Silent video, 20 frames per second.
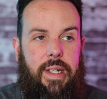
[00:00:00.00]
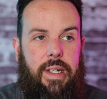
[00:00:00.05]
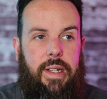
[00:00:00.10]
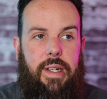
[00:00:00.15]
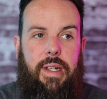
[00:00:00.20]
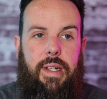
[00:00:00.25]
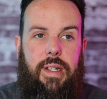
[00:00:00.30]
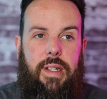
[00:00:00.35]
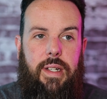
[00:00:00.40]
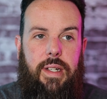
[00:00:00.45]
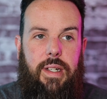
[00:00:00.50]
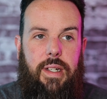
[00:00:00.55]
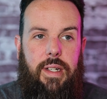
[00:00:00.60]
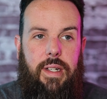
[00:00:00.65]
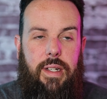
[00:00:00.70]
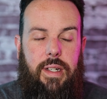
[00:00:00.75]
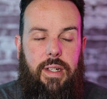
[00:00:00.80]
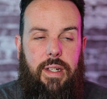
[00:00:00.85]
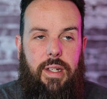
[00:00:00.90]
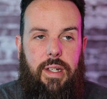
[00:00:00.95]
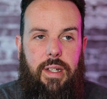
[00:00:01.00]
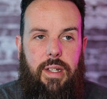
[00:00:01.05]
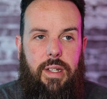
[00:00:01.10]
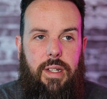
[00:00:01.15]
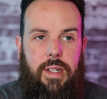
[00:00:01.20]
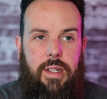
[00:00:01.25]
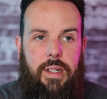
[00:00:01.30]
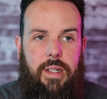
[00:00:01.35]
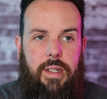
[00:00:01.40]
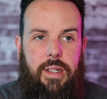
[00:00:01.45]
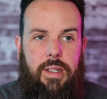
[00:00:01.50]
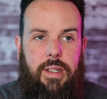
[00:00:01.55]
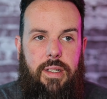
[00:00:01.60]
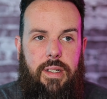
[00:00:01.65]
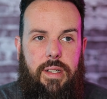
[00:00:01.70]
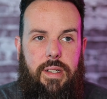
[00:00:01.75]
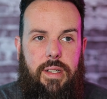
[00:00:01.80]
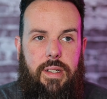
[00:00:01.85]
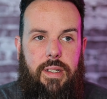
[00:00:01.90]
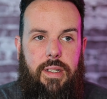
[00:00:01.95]

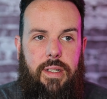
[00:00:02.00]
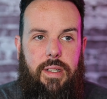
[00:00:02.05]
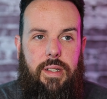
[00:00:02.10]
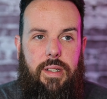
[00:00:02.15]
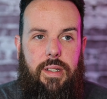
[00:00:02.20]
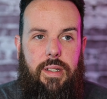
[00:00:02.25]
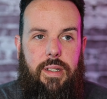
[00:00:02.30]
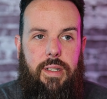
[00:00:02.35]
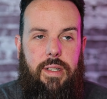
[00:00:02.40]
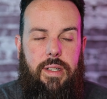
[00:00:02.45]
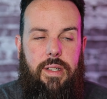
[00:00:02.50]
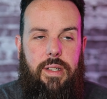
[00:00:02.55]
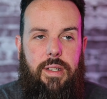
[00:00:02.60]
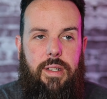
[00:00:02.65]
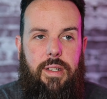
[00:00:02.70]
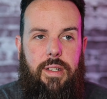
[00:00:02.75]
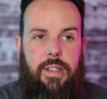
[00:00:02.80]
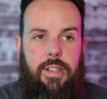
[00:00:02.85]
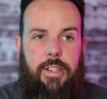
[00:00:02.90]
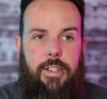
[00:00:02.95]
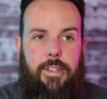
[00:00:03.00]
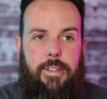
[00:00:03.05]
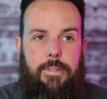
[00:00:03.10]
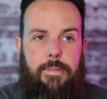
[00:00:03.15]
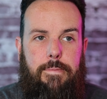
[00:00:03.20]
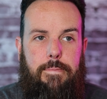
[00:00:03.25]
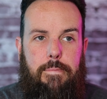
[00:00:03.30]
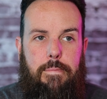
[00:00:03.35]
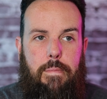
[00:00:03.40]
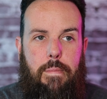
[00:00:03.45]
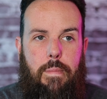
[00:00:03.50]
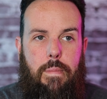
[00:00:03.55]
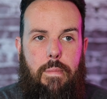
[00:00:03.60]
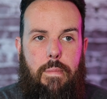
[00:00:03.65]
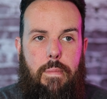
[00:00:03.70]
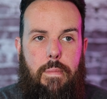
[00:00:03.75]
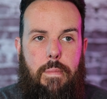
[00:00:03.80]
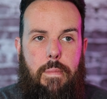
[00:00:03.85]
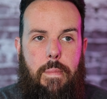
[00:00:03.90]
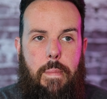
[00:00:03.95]

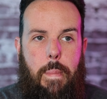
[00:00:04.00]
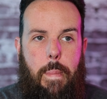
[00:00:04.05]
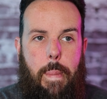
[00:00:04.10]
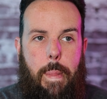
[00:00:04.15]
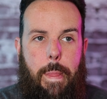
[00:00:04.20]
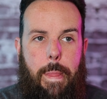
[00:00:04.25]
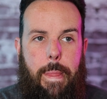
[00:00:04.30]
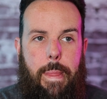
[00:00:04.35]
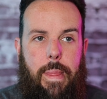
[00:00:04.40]
No one is speaking in this clip.